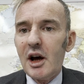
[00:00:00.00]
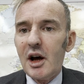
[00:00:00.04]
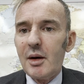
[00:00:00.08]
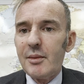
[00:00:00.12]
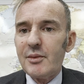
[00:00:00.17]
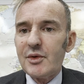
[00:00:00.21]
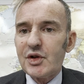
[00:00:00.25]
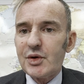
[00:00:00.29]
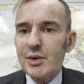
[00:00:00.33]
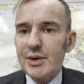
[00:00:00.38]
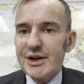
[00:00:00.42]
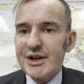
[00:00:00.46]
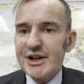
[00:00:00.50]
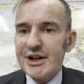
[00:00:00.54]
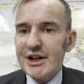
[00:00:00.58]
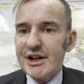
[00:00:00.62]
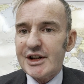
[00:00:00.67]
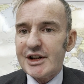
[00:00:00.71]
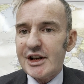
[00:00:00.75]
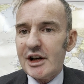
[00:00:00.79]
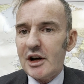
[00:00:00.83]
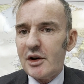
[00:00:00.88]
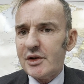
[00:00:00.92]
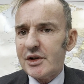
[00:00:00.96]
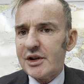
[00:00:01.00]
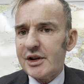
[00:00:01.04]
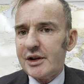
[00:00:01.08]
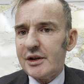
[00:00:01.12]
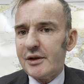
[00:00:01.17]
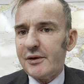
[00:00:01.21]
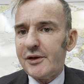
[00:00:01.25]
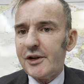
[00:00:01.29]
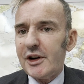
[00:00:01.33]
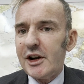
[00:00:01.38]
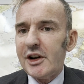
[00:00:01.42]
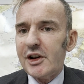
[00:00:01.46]
to assist those that
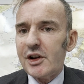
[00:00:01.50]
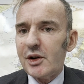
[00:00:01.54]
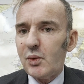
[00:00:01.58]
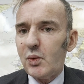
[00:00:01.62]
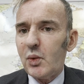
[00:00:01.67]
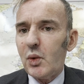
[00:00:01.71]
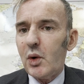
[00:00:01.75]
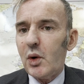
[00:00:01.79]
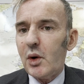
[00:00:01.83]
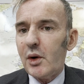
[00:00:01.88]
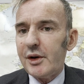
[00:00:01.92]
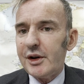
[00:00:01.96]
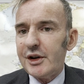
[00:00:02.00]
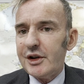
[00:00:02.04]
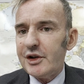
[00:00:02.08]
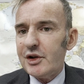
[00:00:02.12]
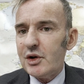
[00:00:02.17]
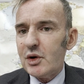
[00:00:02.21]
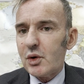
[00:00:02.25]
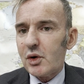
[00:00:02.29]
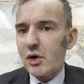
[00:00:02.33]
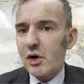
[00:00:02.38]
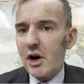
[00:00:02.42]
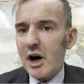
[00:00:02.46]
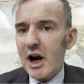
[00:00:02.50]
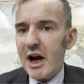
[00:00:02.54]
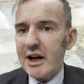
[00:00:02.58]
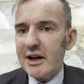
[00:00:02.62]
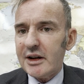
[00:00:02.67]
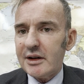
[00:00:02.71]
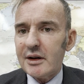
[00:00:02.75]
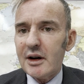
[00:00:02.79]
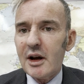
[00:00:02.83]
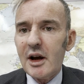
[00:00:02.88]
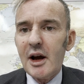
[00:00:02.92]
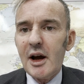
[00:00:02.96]
are fleeing the war in
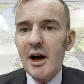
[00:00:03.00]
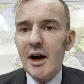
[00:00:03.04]
Ukraine.